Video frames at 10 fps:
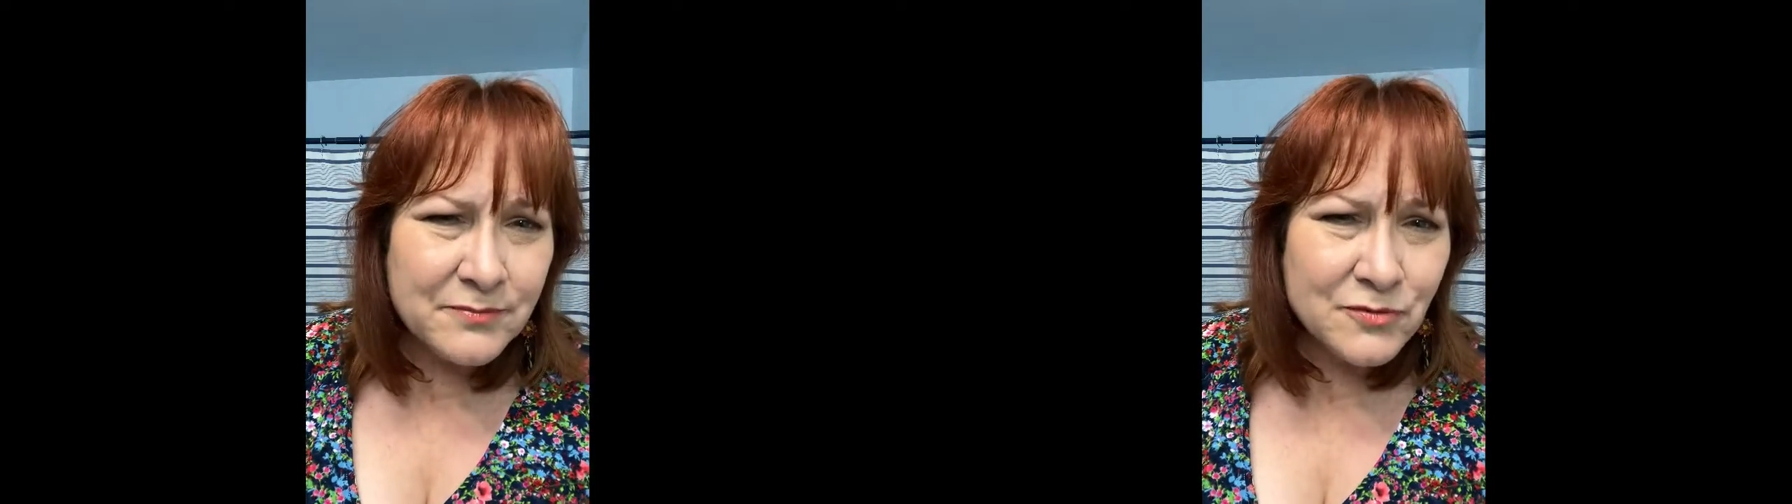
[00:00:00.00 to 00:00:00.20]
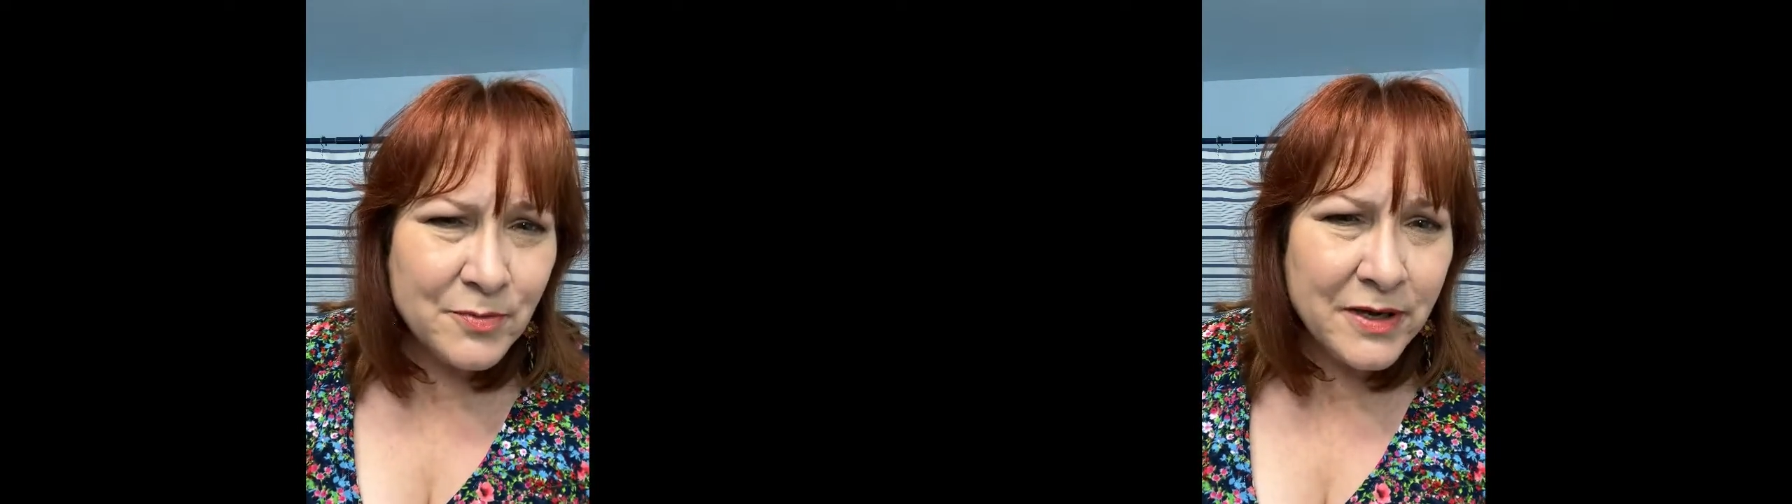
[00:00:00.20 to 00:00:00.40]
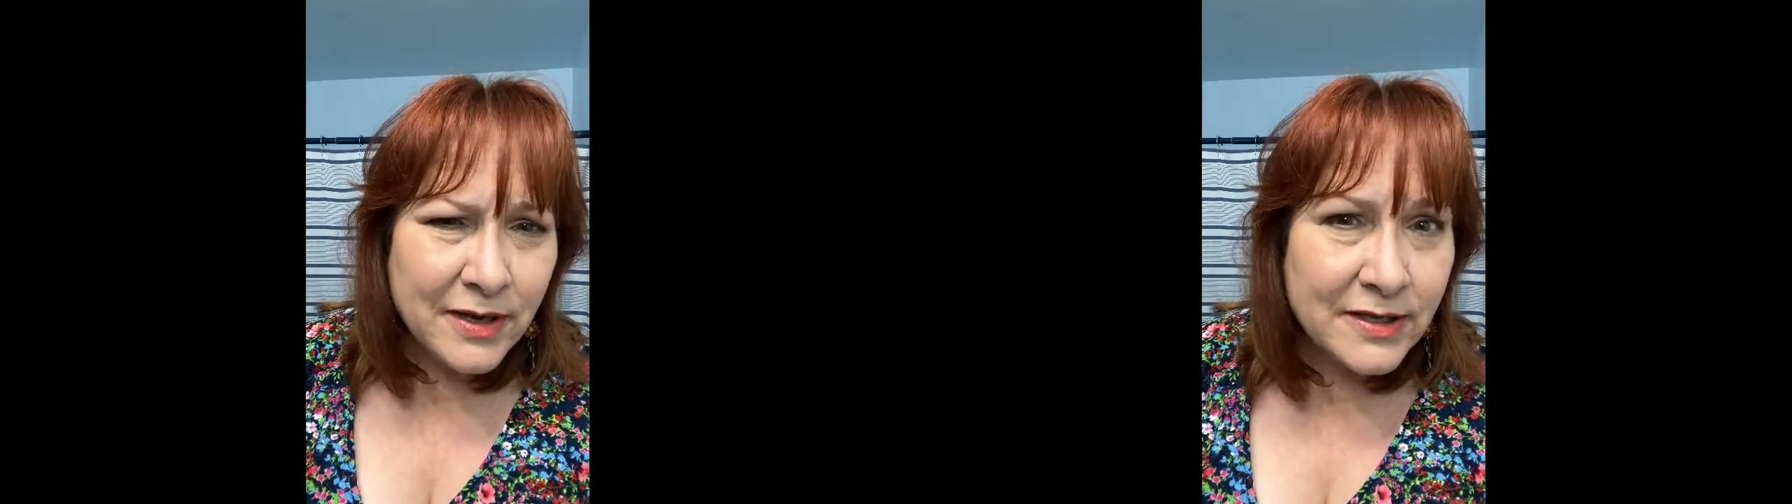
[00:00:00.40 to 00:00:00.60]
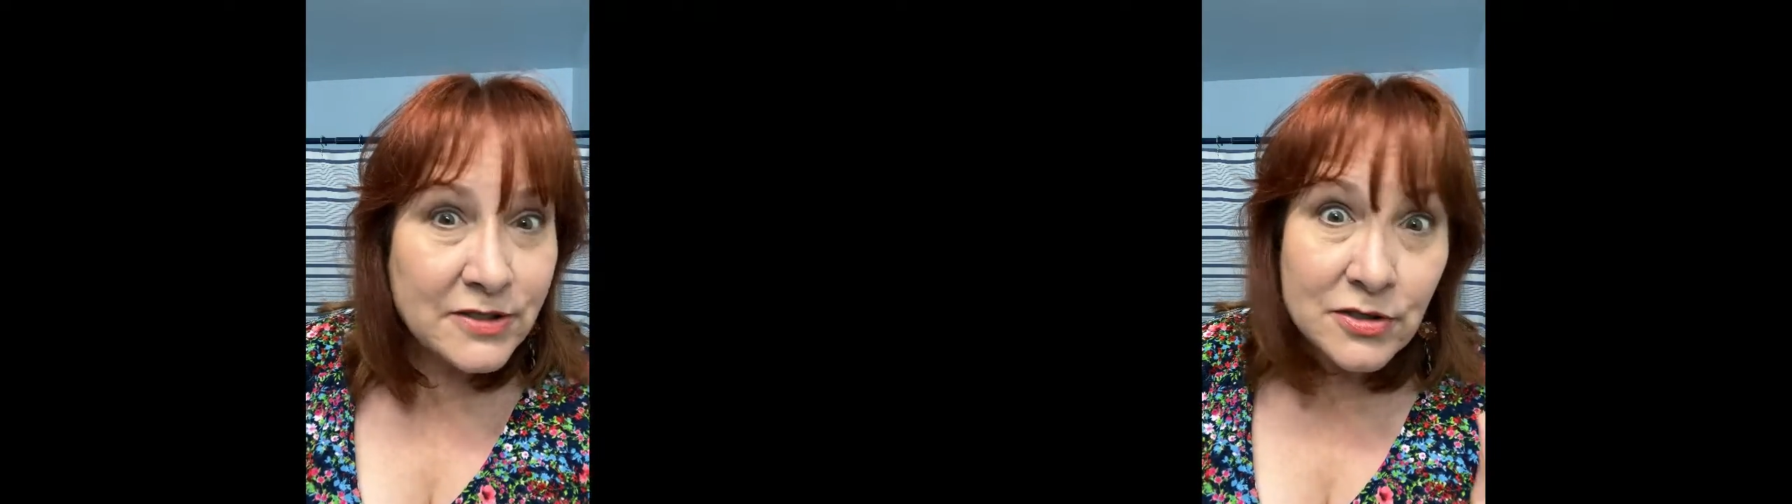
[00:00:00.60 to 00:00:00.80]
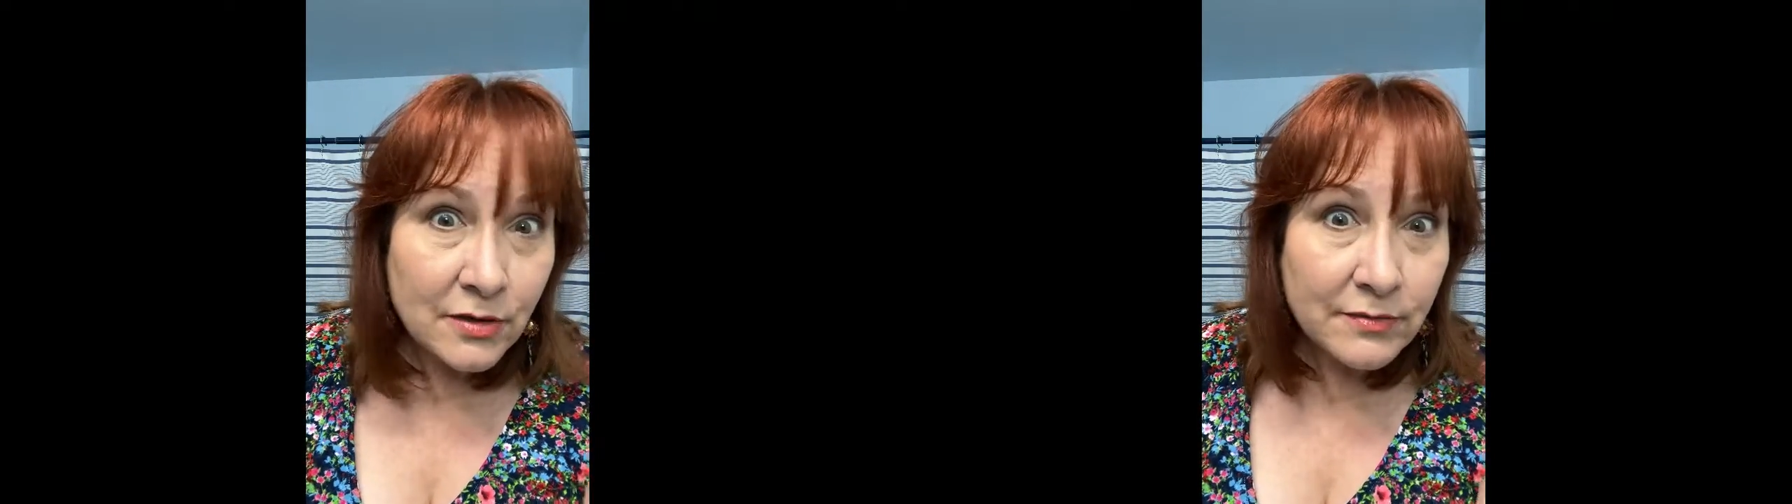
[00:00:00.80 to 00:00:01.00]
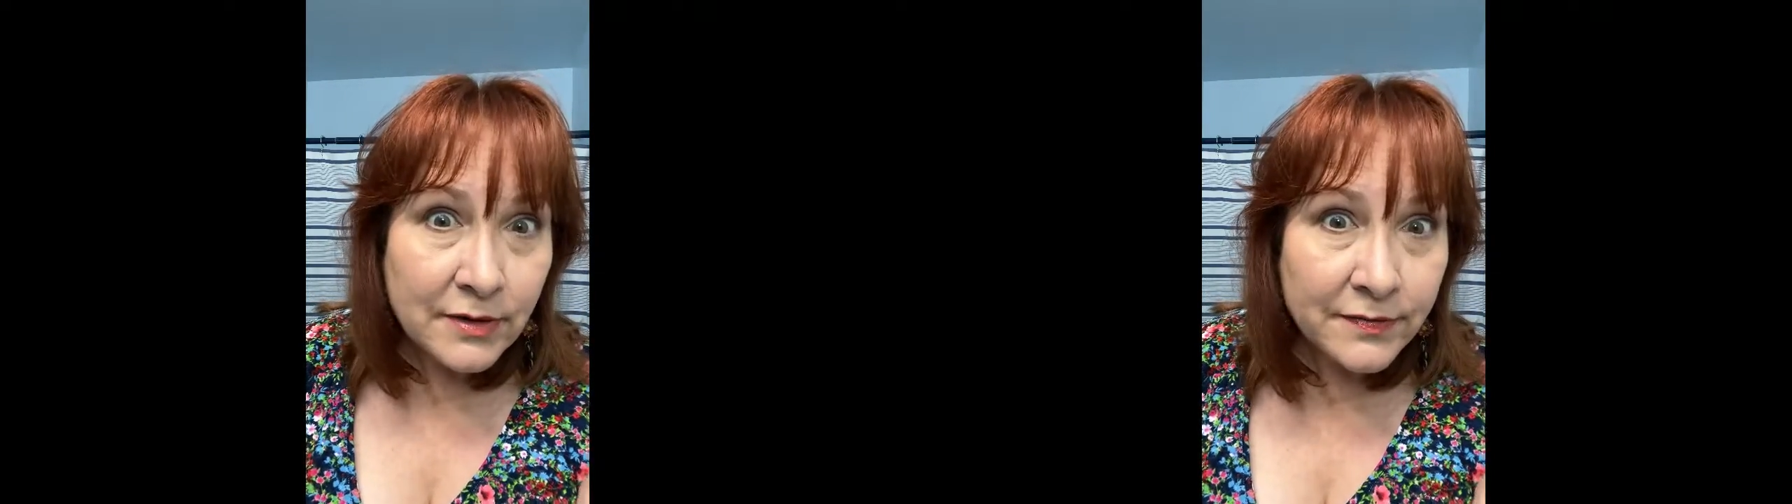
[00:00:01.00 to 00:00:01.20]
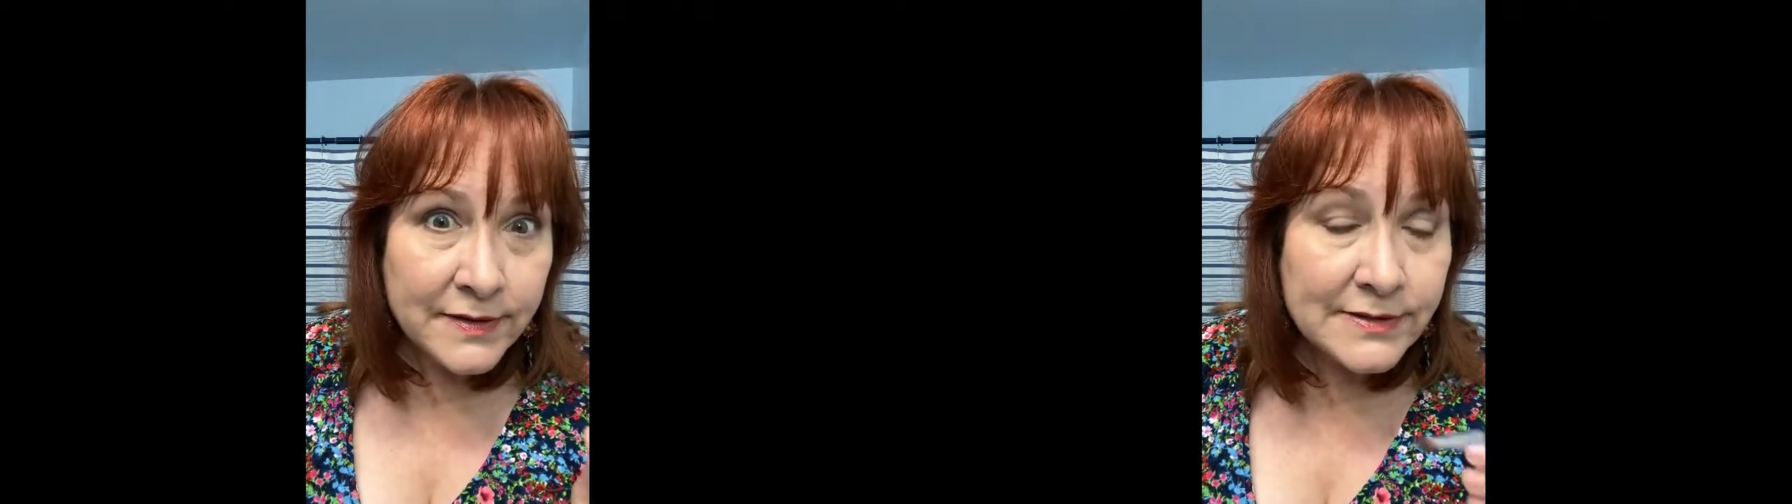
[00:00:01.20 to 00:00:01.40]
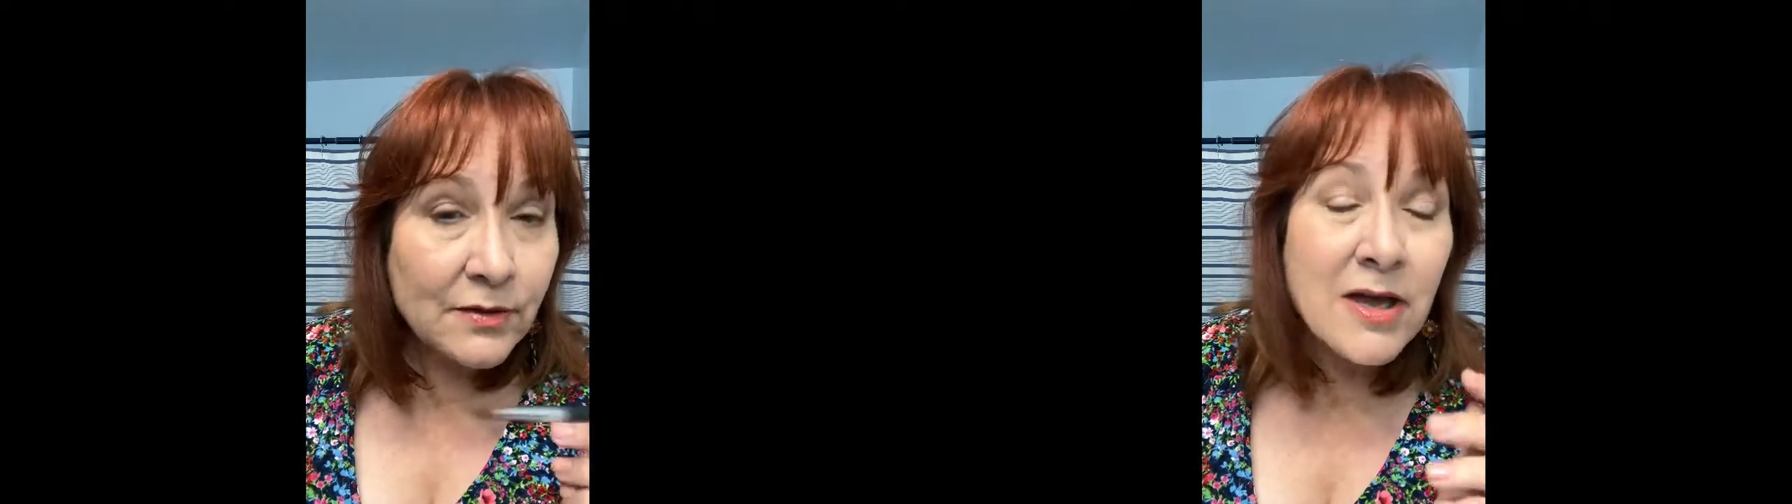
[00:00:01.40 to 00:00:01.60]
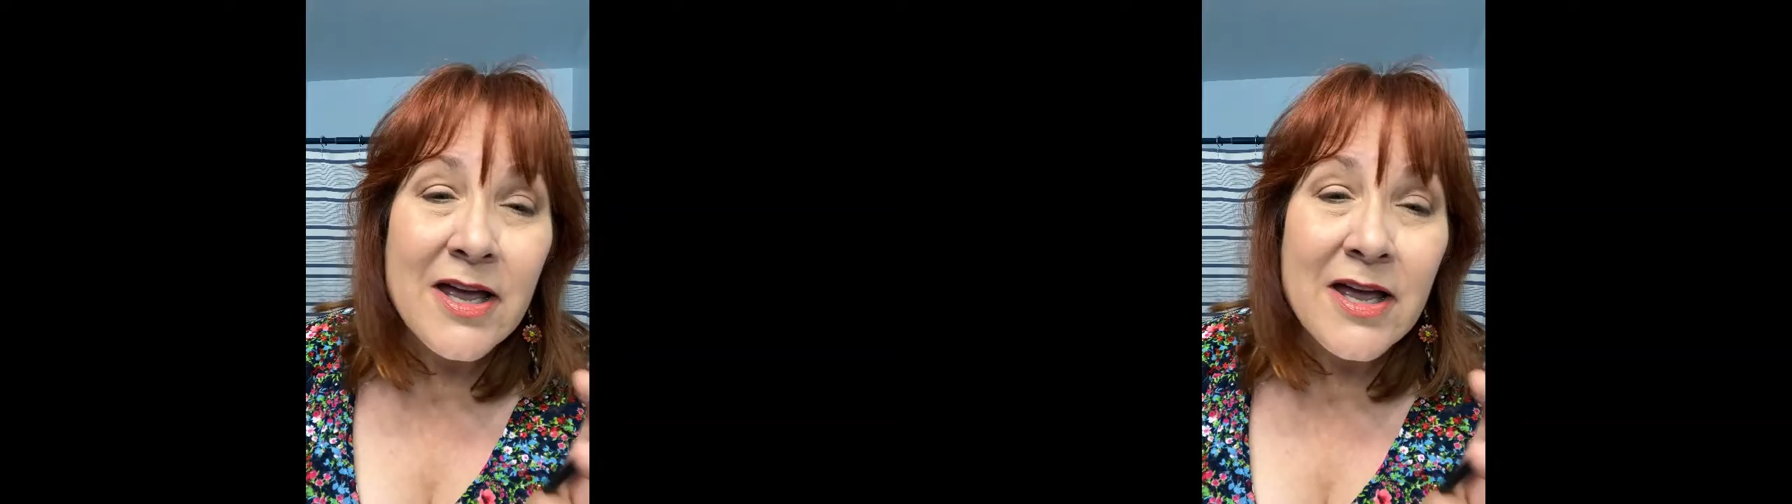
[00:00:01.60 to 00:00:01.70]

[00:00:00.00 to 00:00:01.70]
droopy eyelids? No, I don't think so.